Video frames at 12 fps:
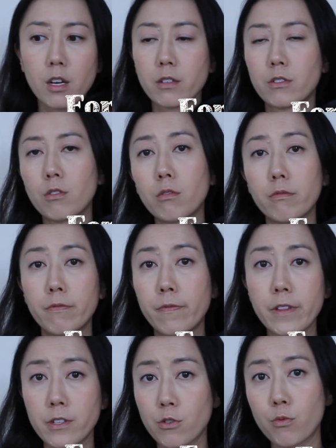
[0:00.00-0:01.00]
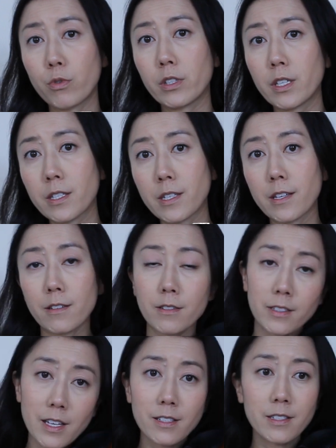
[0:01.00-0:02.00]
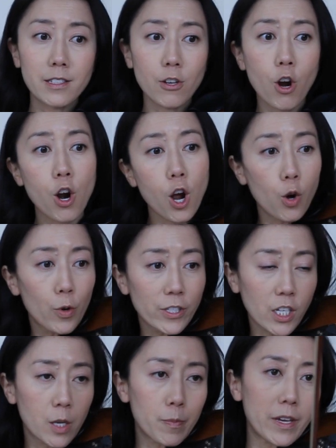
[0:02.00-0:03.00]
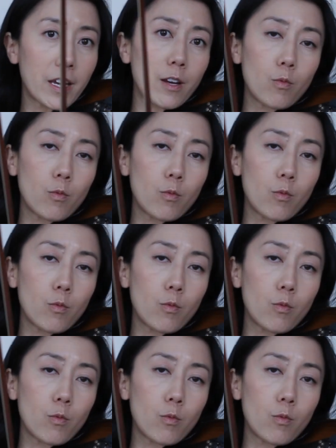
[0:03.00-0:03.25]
So fifths are really easy. Sixths are always going to be